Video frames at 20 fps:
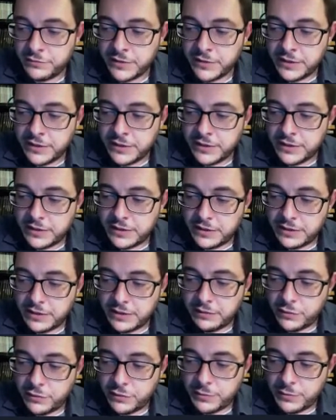uh,
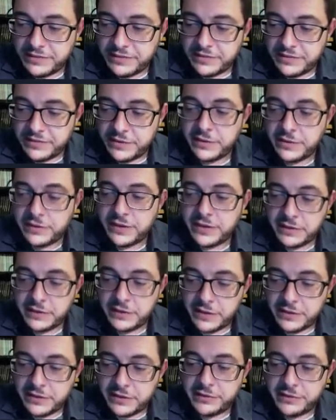information in
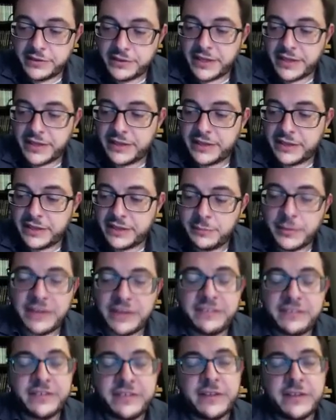the internet and
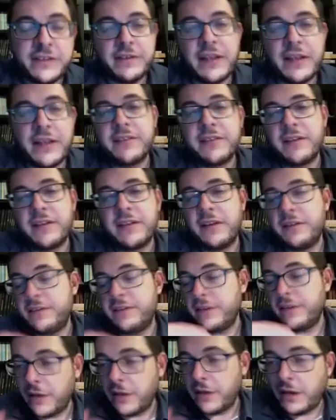patients ask us
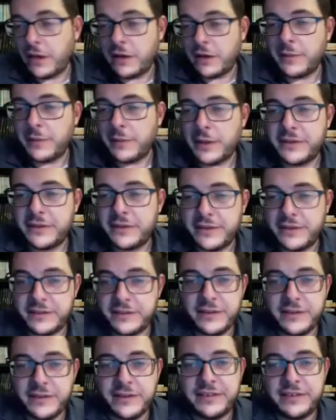a lot about th
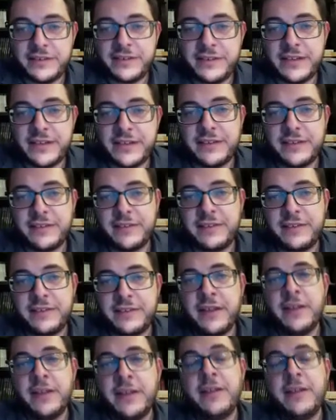these tests.
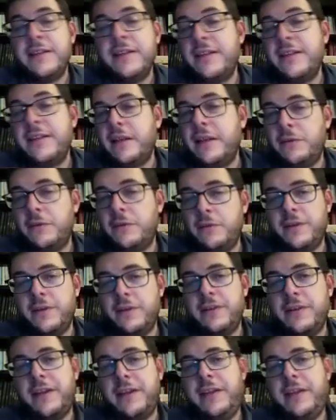Then
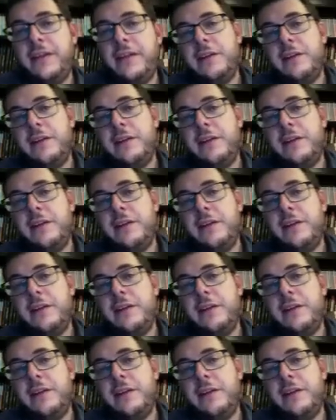here